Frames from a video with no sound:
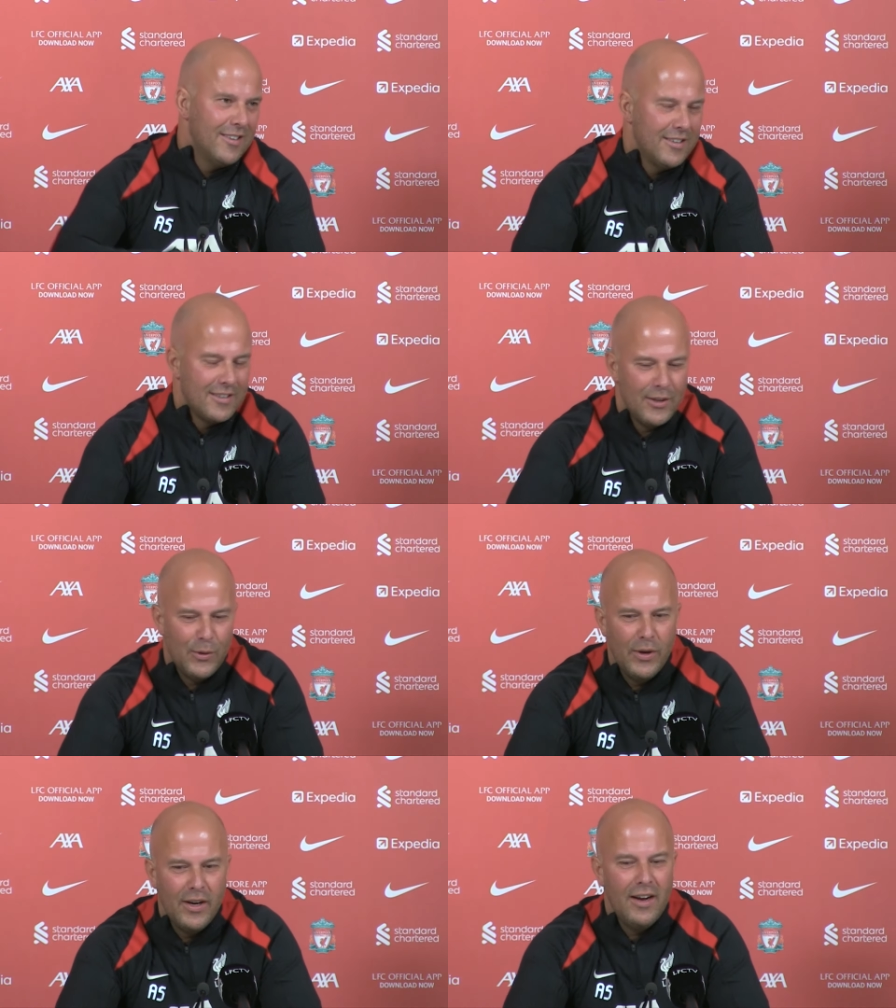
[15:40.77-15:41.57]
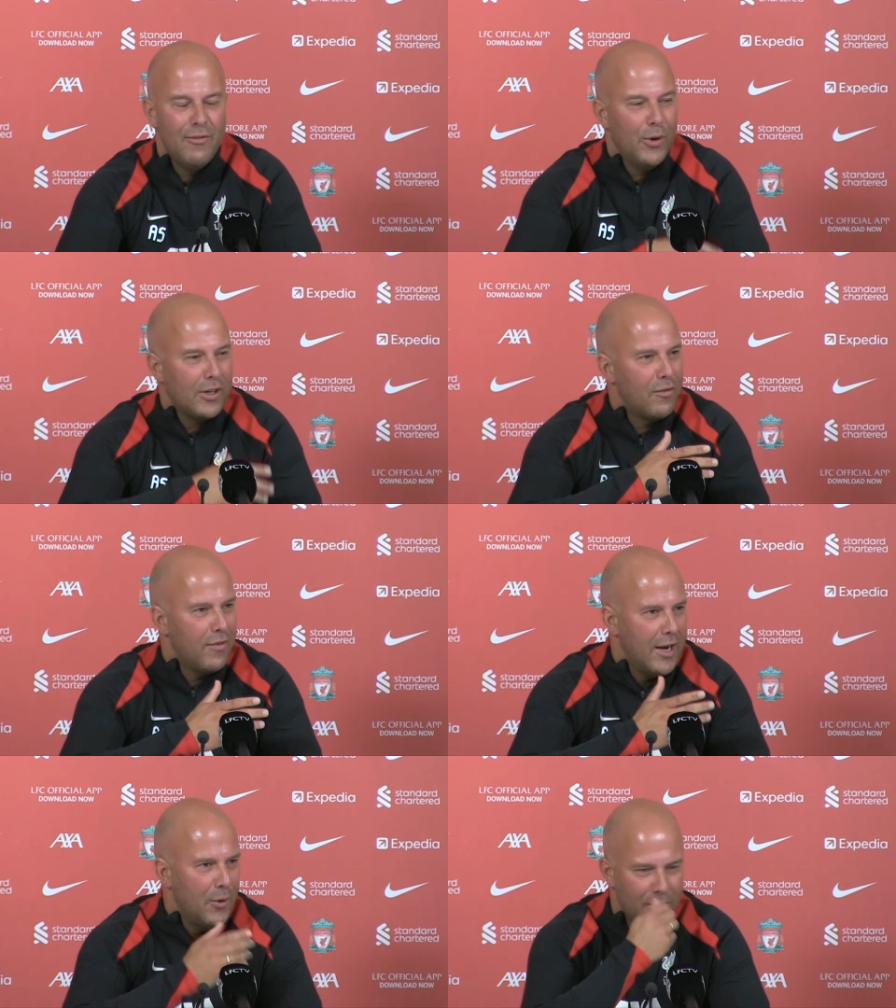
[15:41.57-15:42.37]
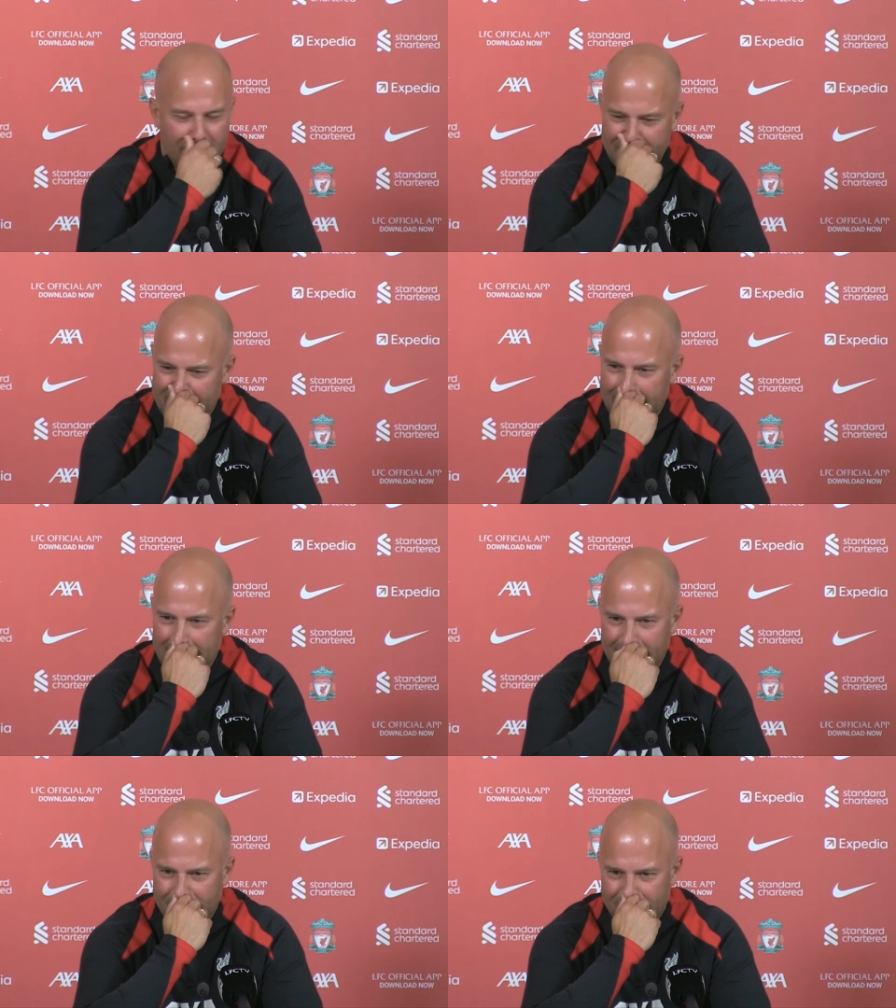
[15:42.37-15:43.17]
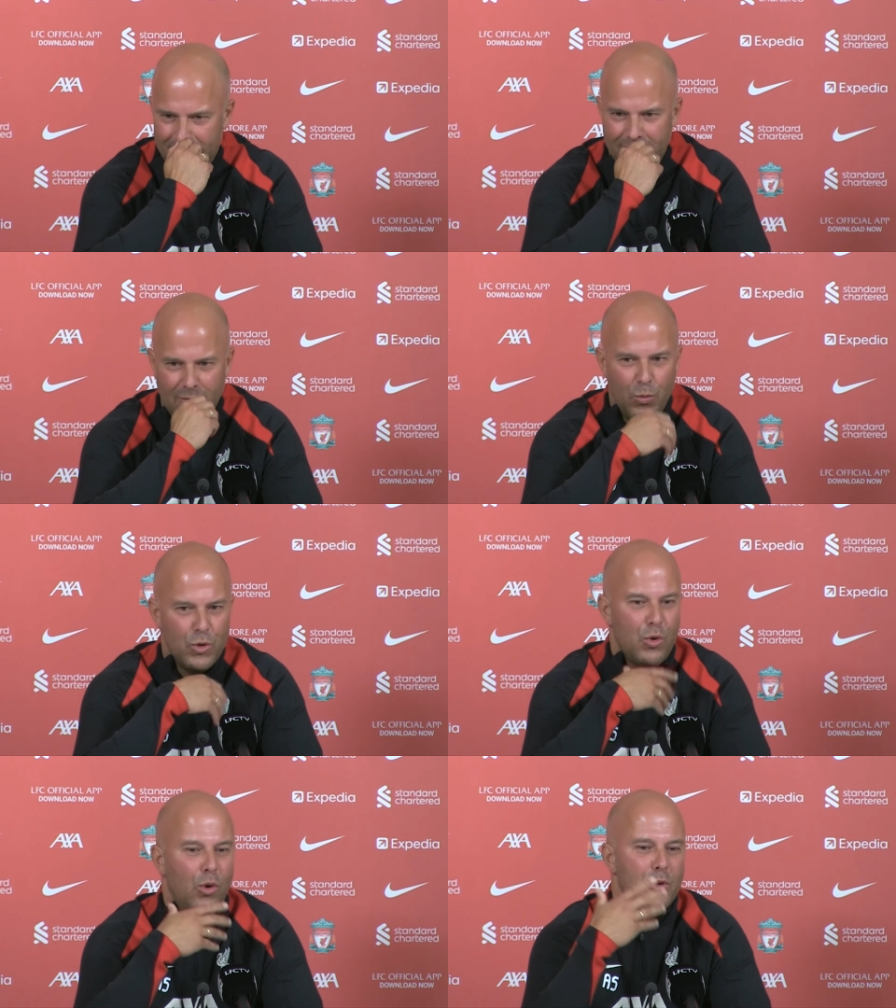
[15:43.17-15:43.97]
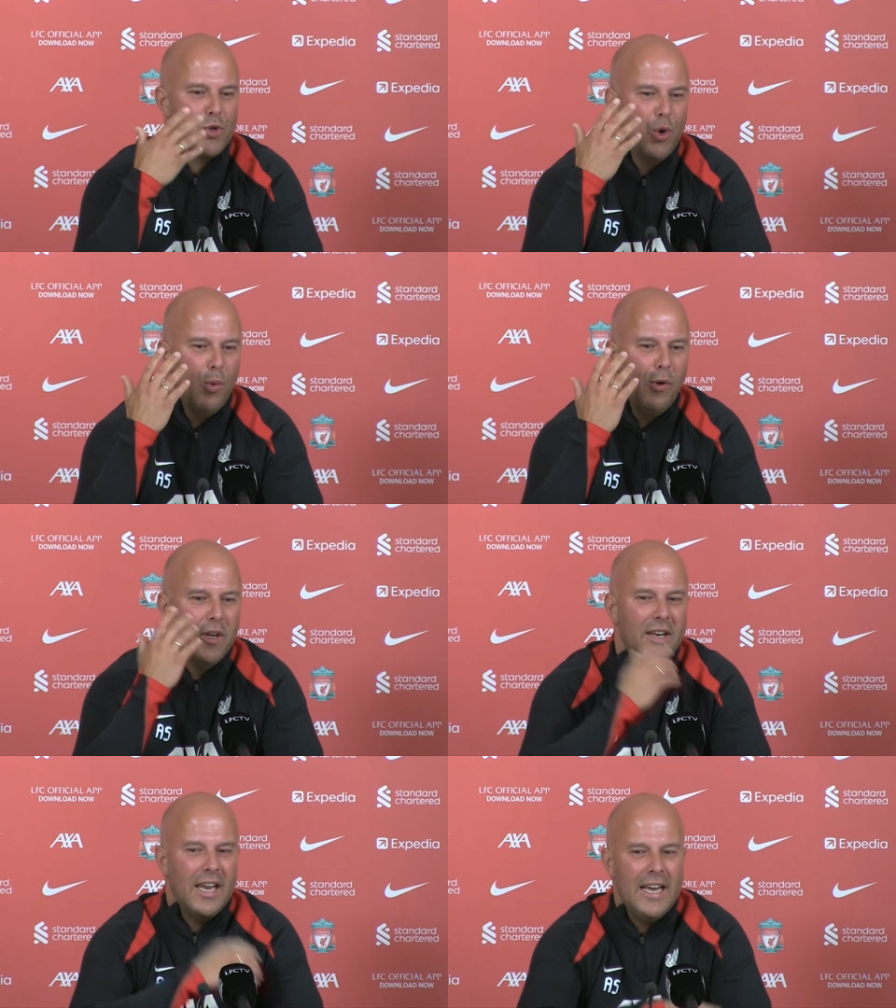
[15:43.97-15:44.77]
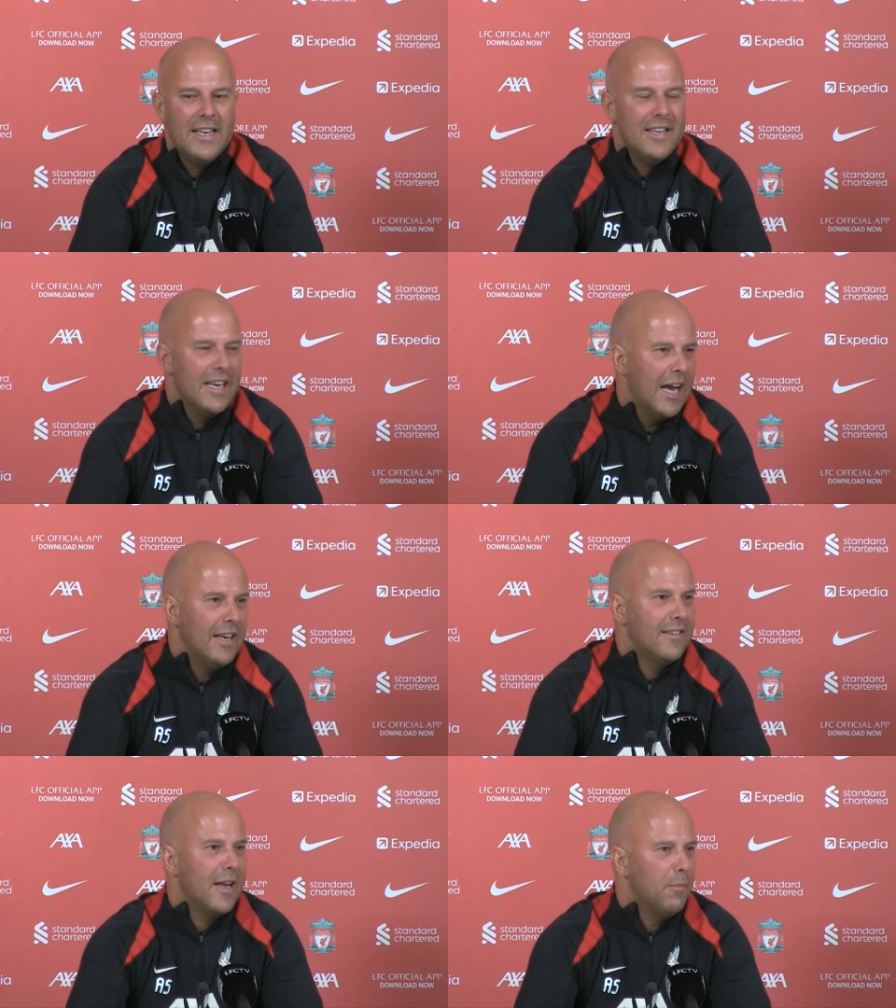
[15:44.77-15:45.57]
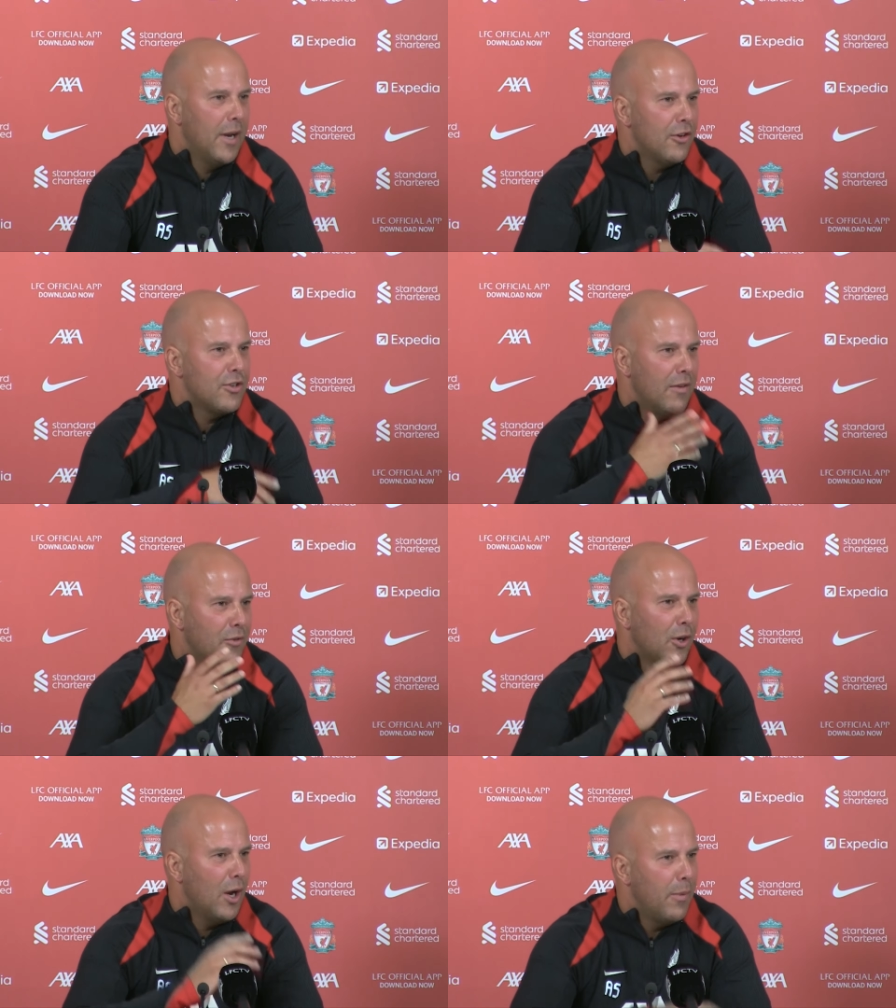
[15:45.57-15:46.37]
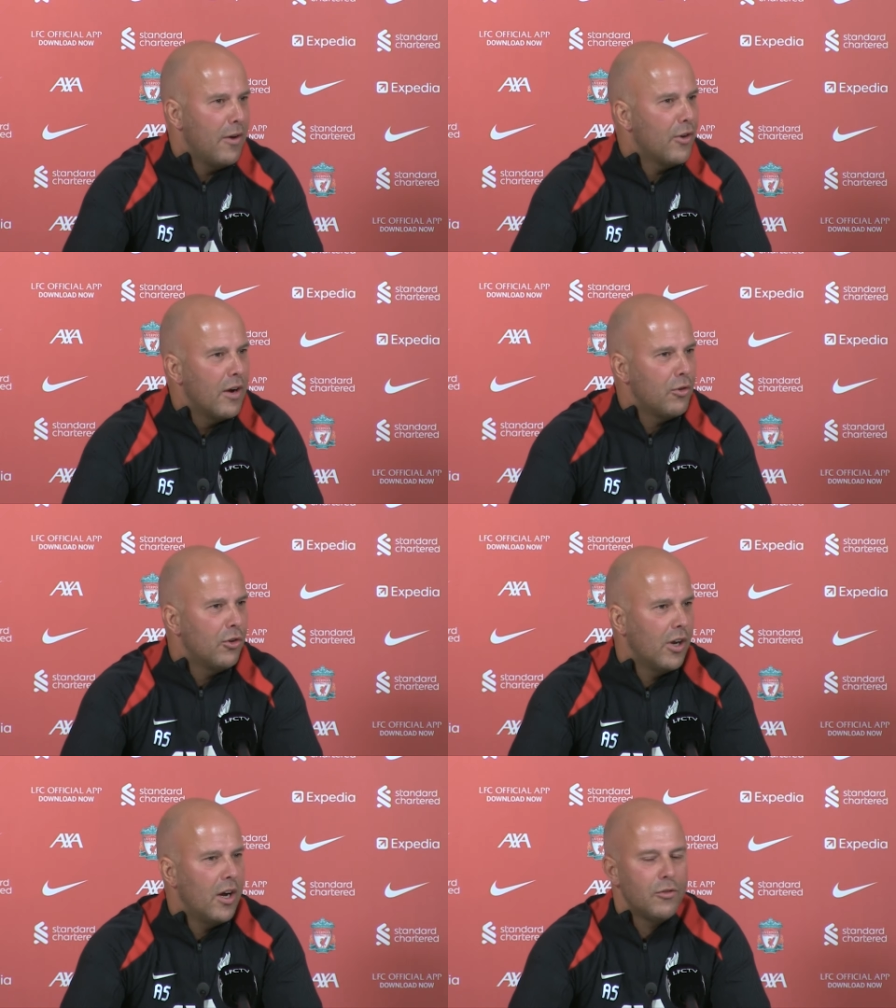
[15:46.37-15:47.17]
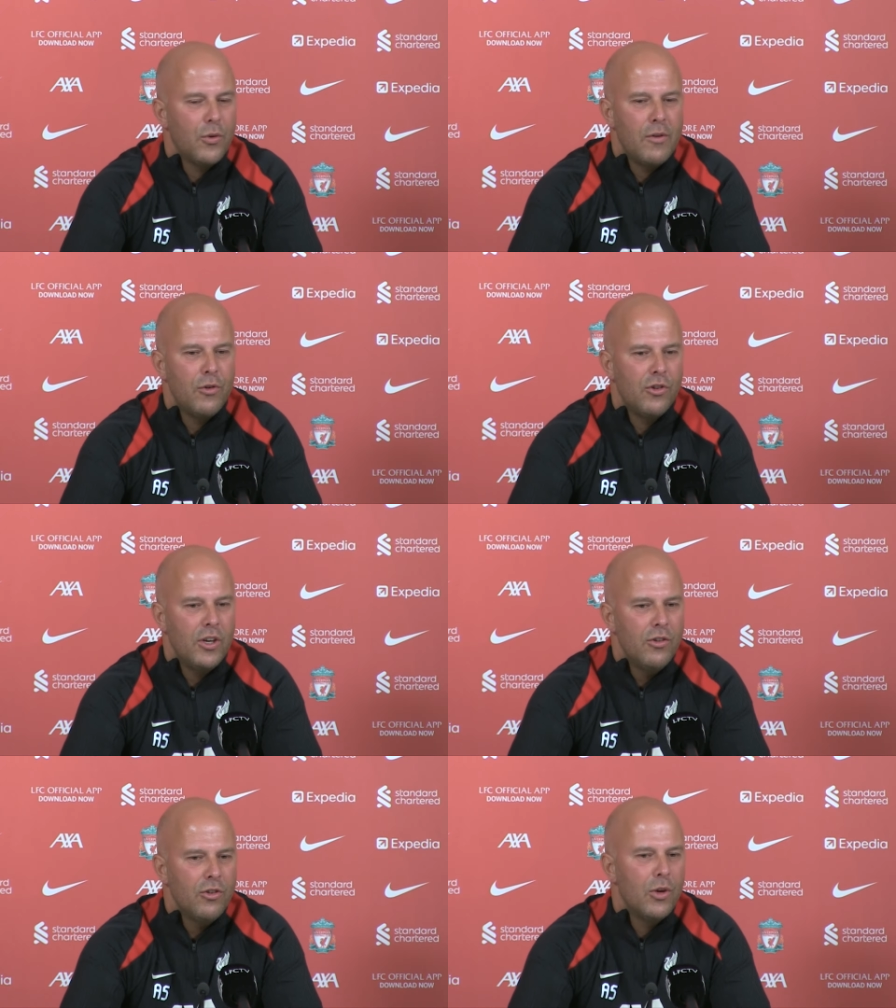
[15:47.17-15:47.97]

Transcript: So uh, I've worked at Feyenoord. Um, it was almost normal that eight, nine, ten players left the club every after every season.